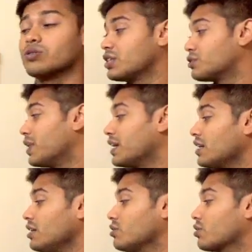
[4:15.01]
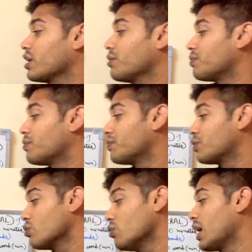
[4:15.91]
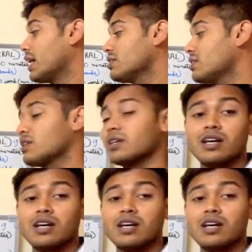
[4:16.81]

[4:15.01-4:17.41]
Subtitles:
So it's better to keep 2 lines